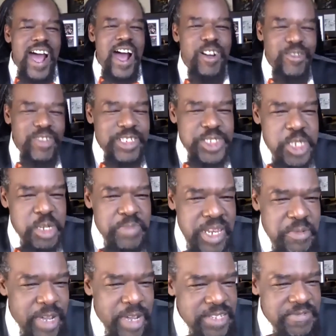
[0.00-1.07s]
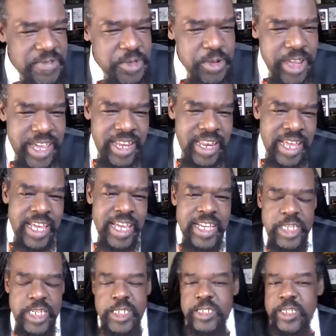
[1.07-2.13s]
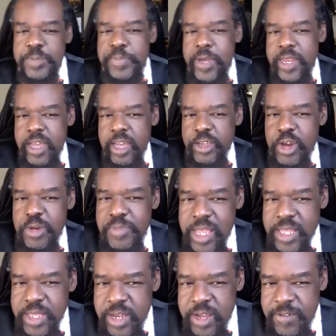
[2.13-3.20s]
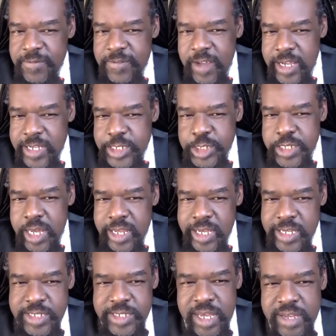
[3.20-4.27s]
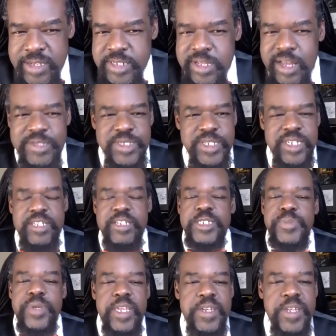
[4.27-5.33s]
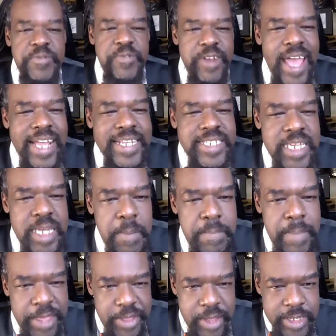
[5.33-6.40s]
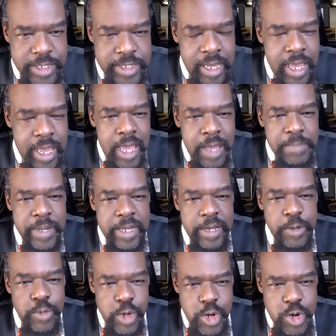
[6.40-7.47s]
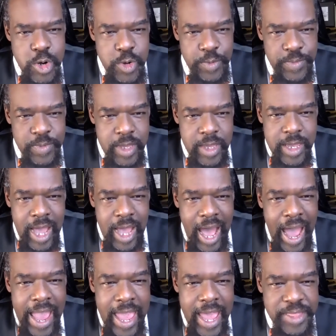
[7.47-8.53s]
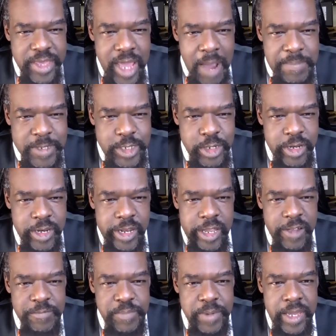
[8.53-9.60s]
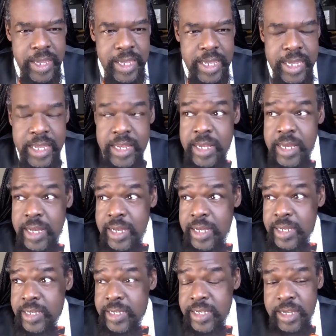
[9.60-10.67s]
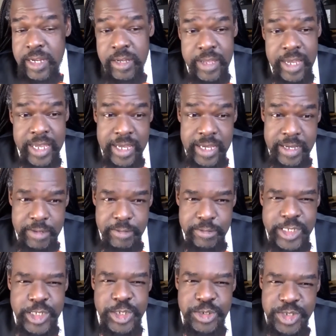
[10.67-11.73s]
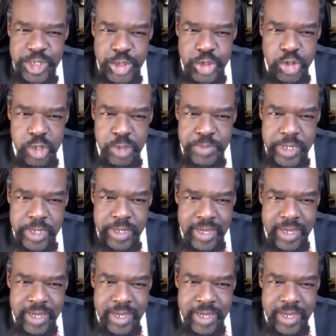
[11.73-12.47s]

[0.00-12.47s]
there's so many ways of doing it, depending on your method of study. Stanislavski, there's many different acting methods. But Rue, I had the opportunity of being in, with Susan Strollman,